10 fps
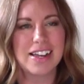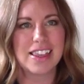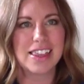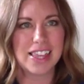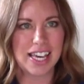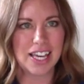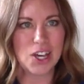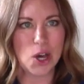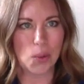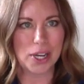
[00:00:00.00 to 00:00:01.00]
thing
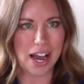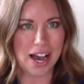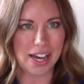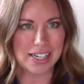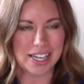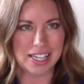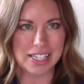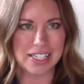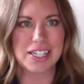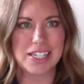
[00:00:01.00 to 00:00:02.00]
going on
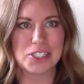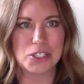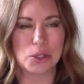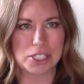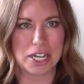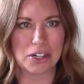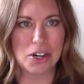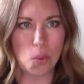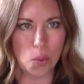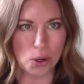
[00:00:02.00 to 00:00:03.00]
in doTERRA
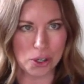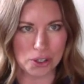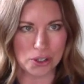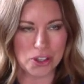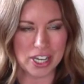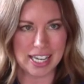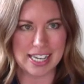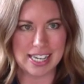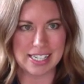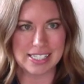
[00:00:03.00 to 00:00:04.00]
world
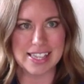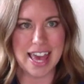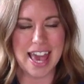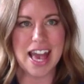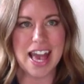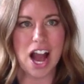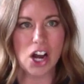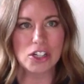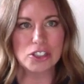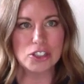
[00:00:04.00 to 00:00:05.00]
is they
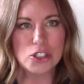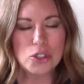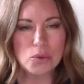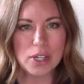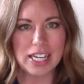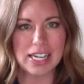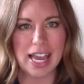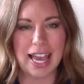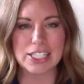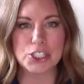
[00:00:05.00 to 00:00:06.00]
are doing
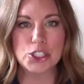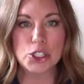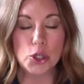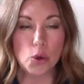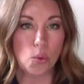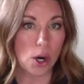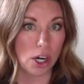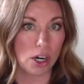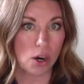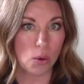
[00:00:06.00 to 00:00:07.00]
a
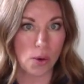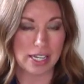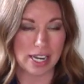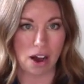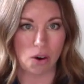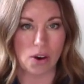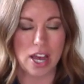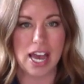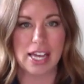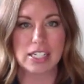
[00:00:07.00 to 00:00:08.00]
tour right now,
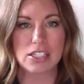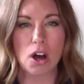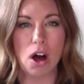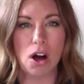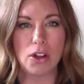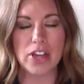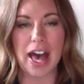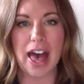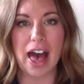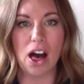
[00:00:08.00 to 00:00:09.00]
and it's called the
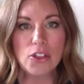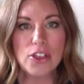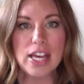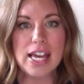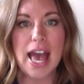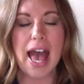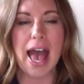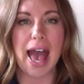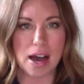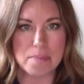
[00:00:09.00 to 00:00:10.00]
Healthy
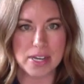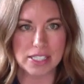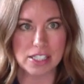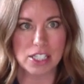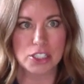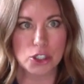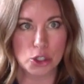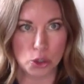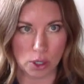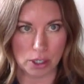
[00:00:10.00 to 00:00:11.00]
Habits
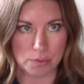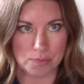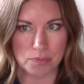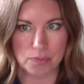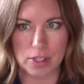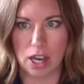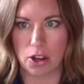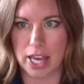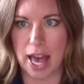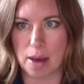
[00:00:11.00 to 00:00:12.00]
Tour.
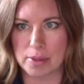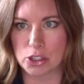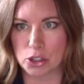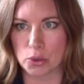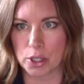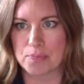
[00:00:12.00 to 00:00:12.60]
Healthy Habits Tour.